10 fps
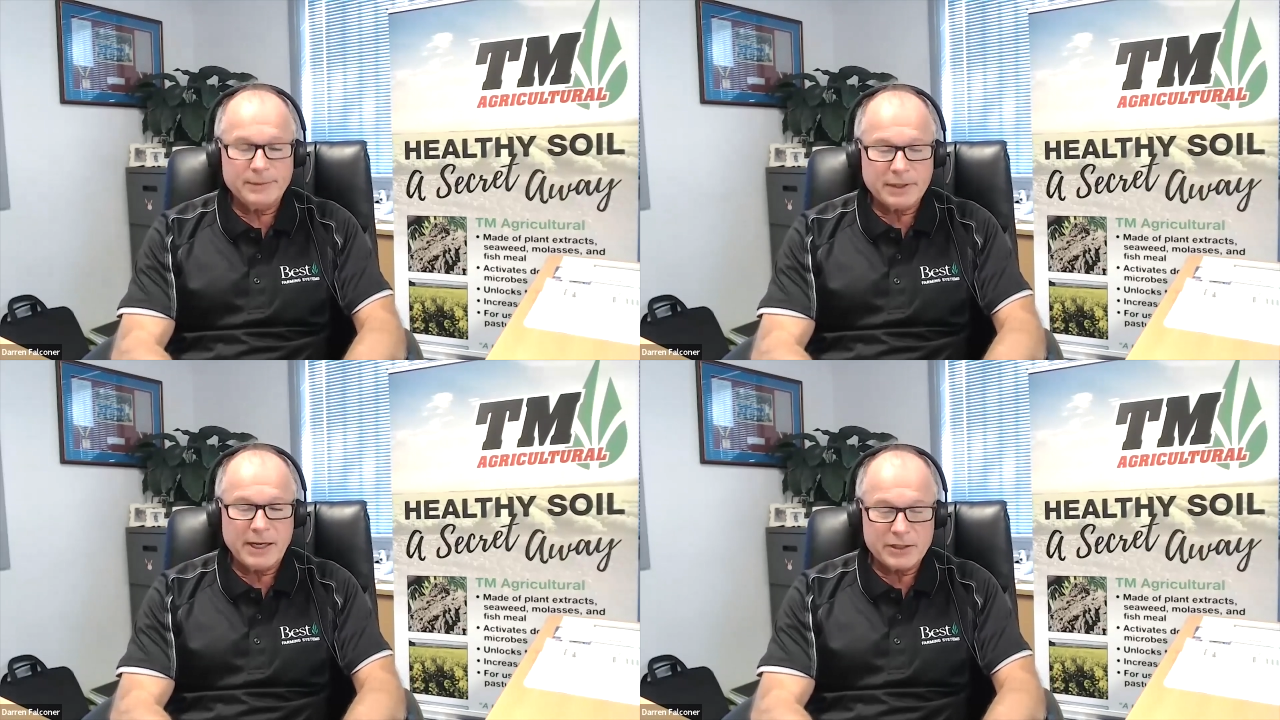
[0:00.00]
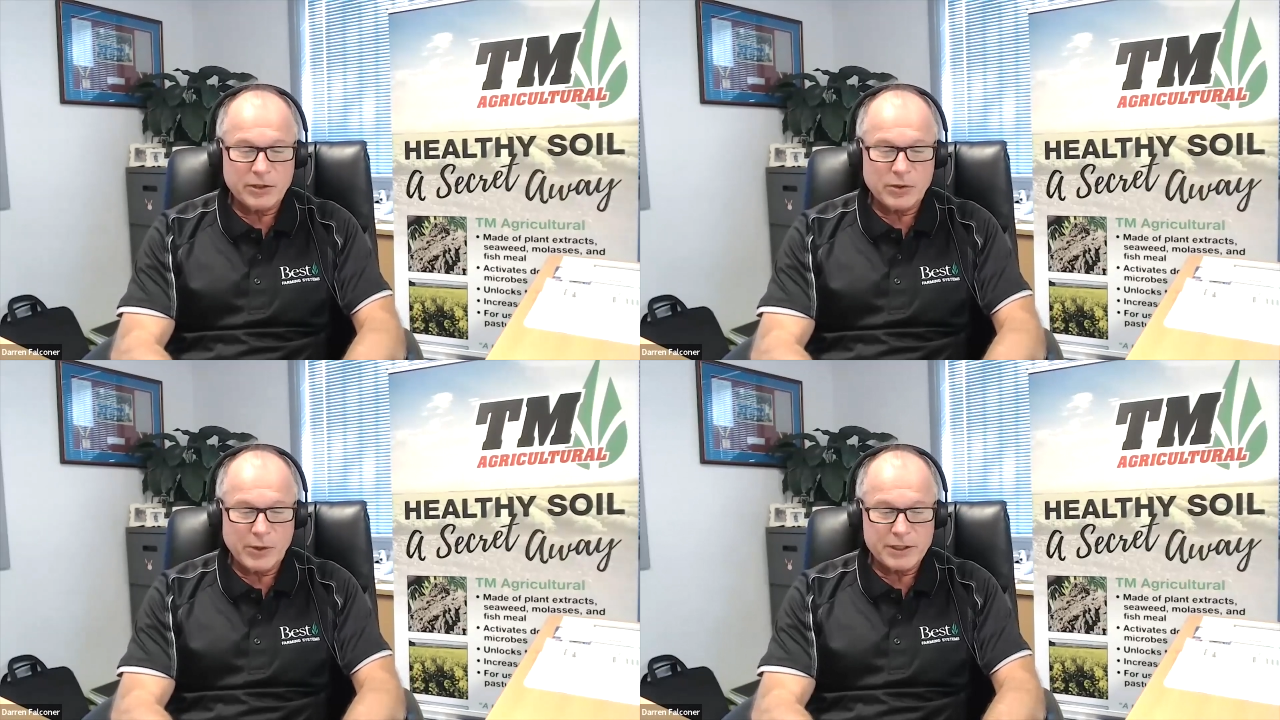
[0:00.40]
To answer
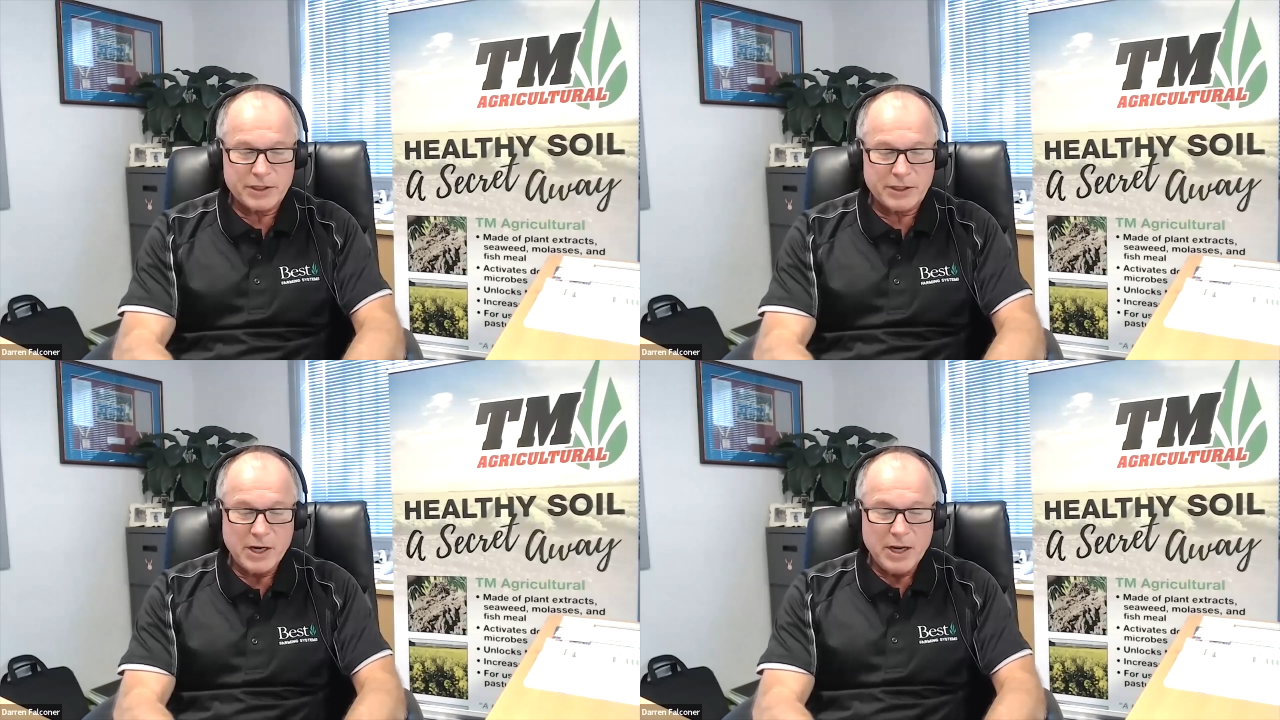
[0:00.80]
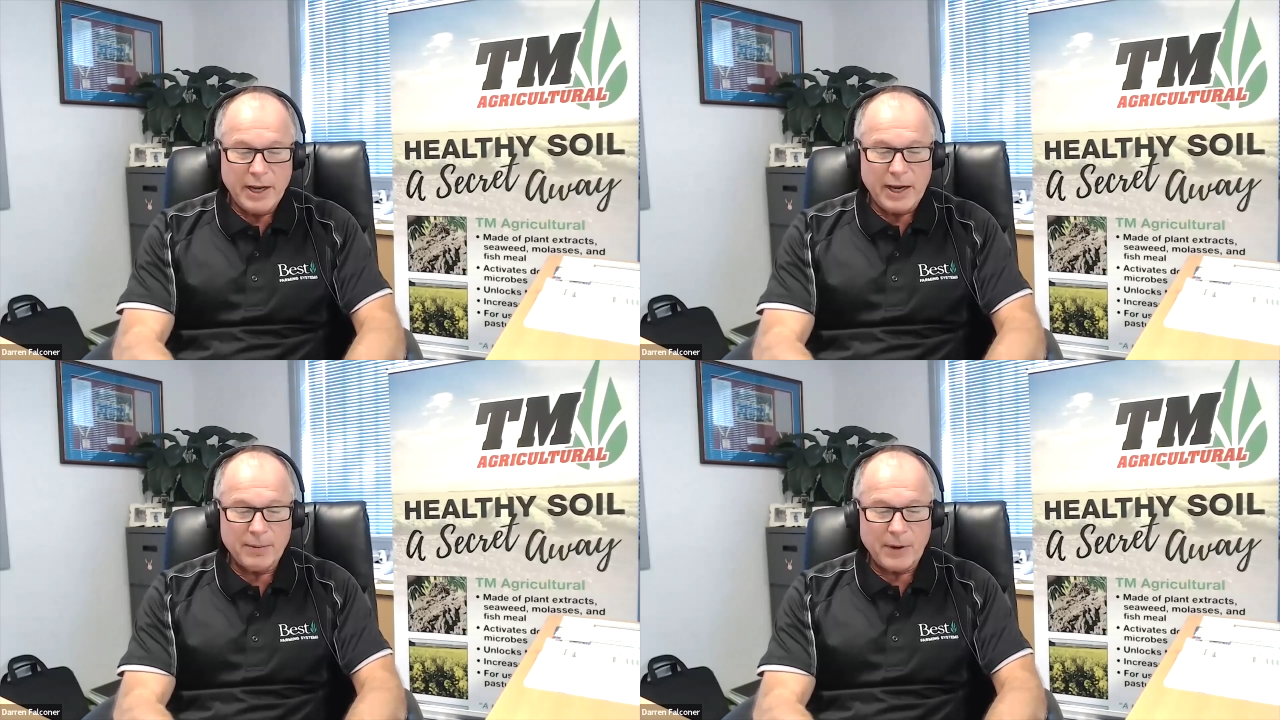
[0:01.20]
your question,
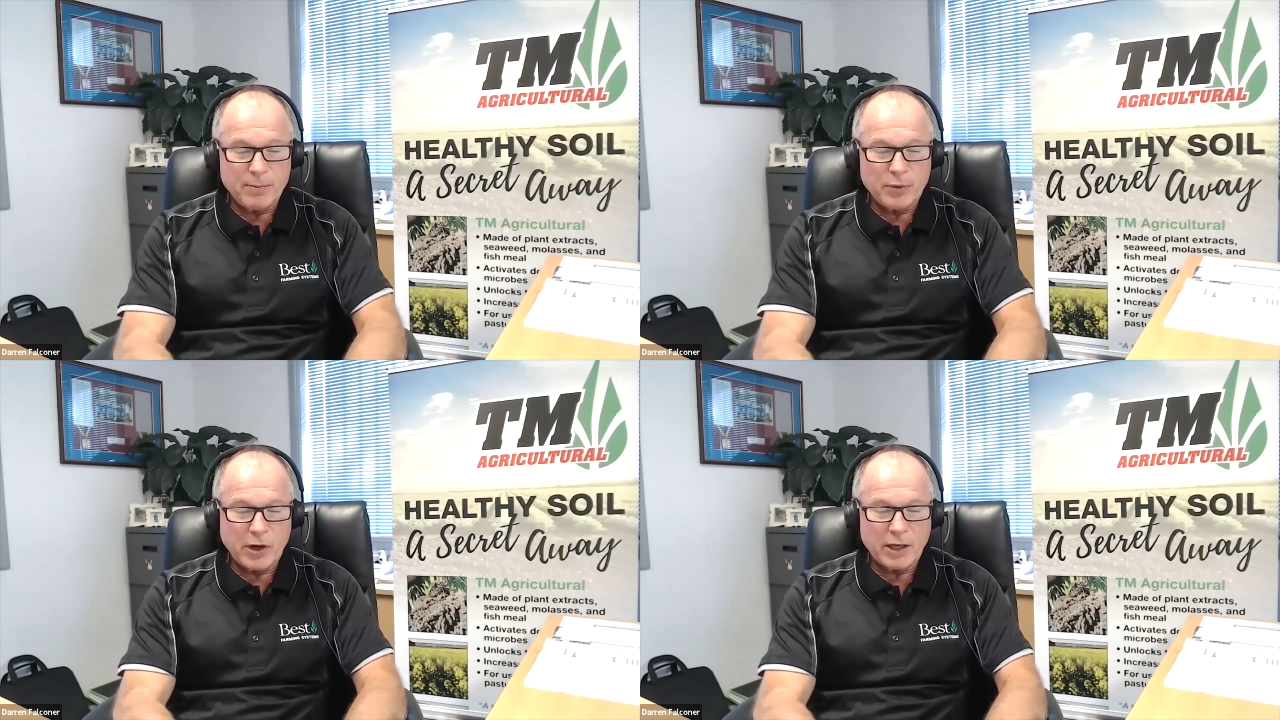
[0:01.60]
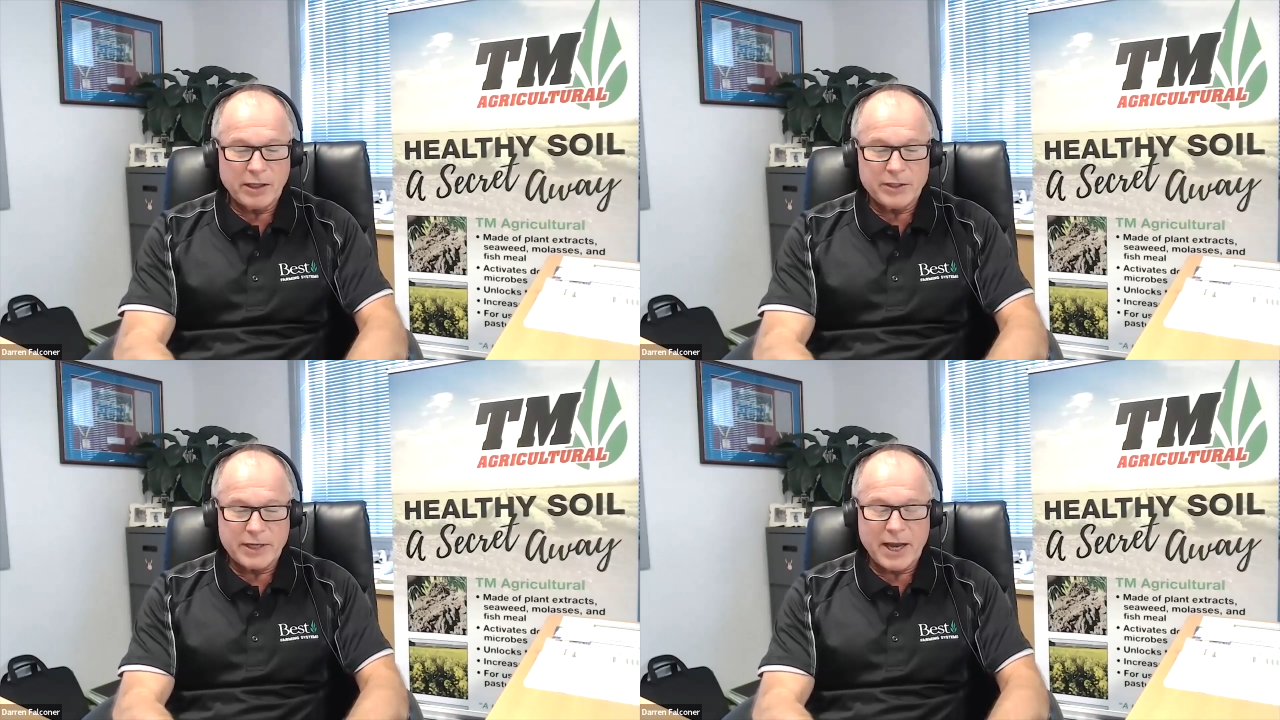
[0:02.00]
our product
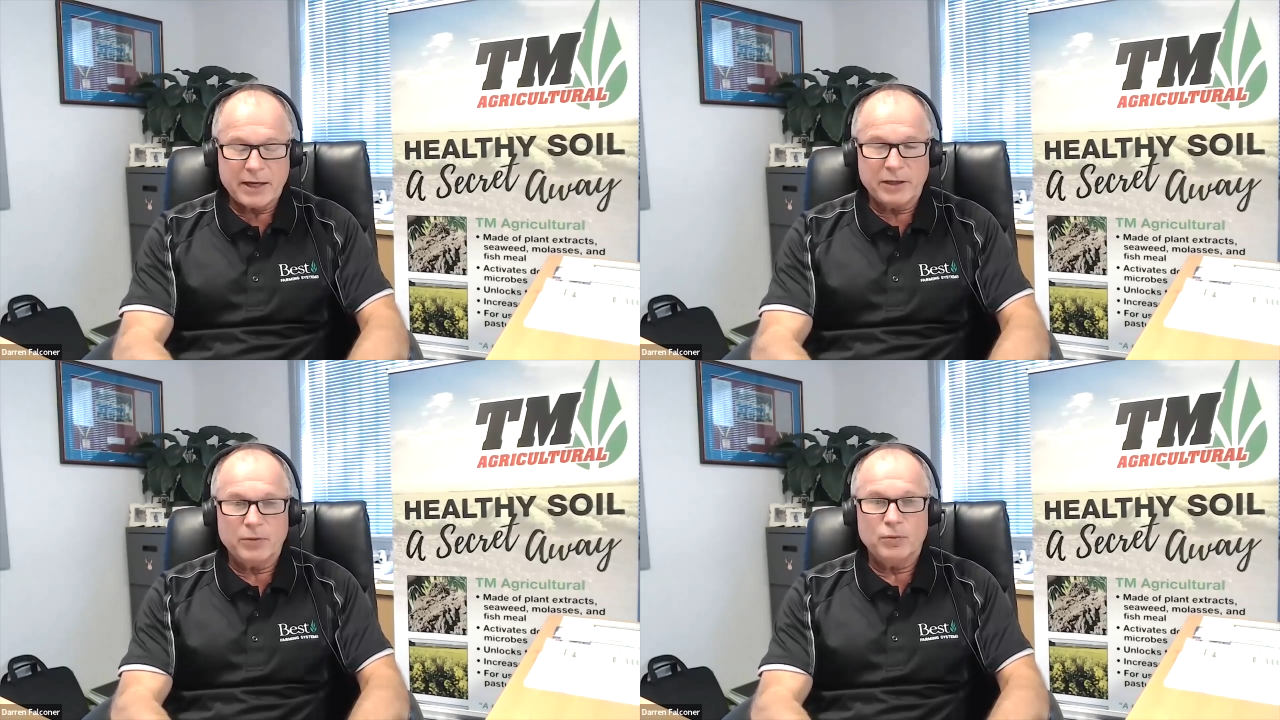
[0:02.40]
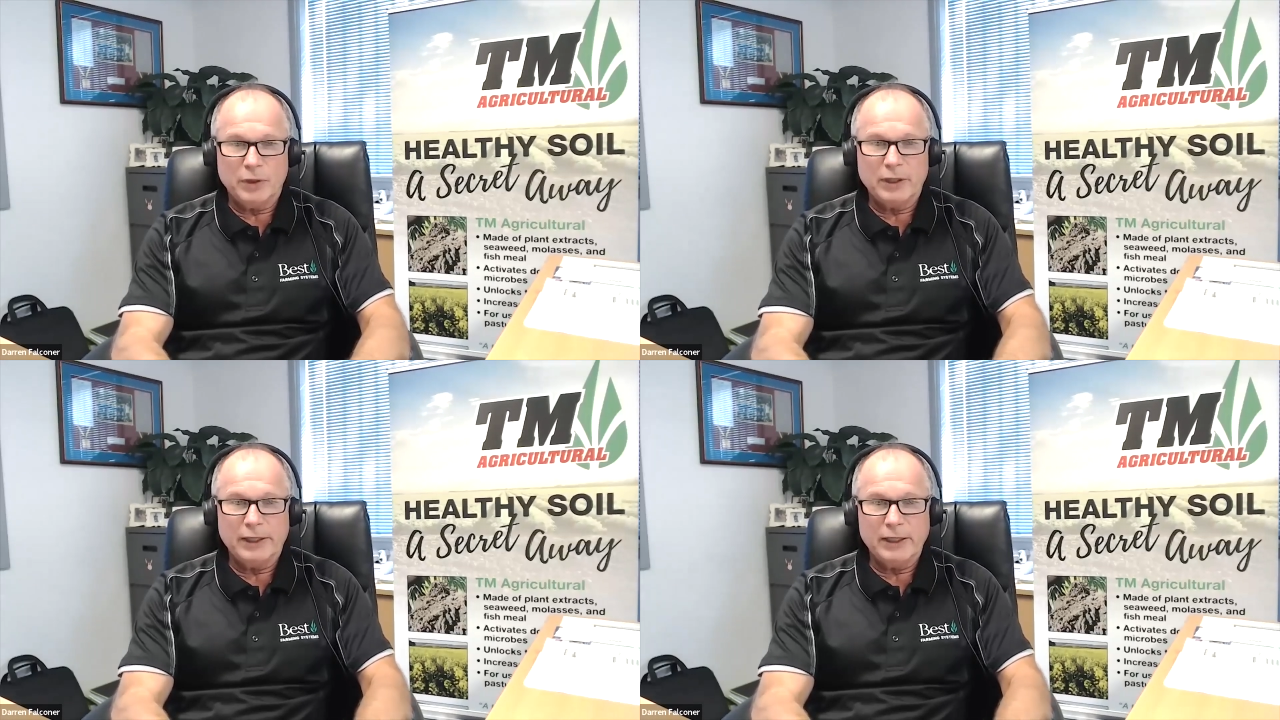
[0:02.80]
goes out at a
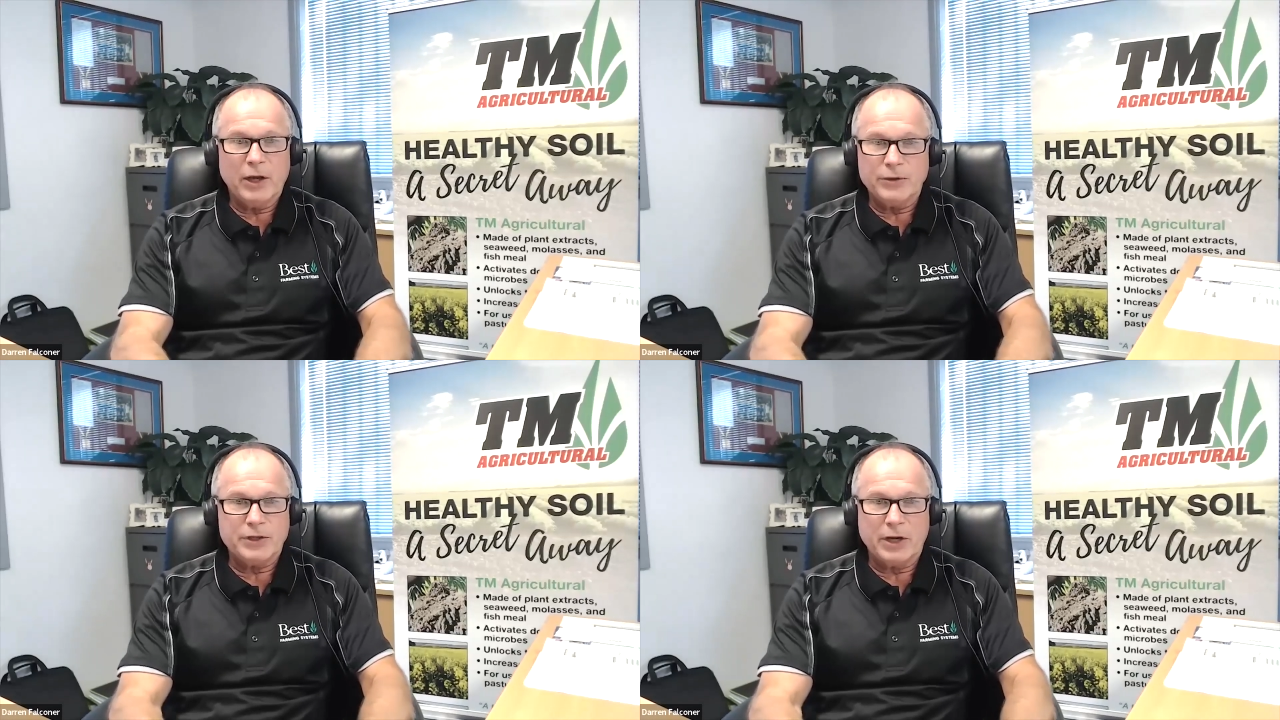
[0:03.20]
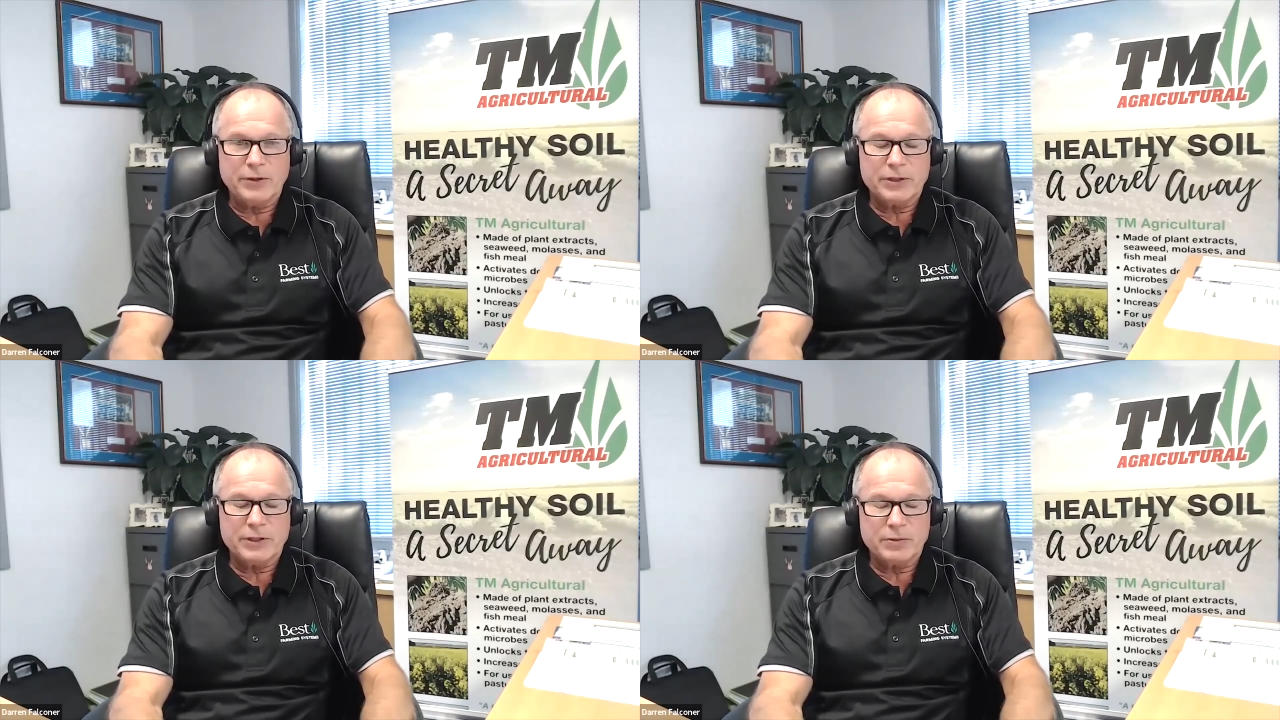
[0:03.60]
really low
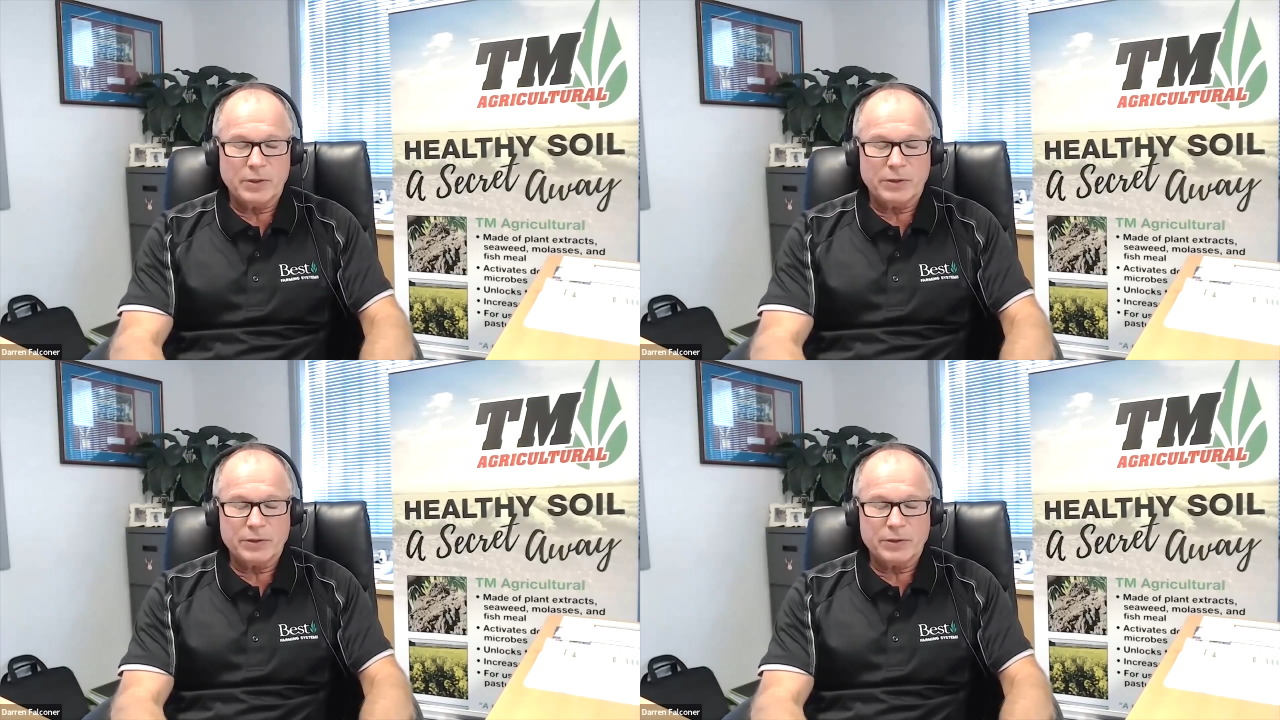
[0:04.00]
dose as well.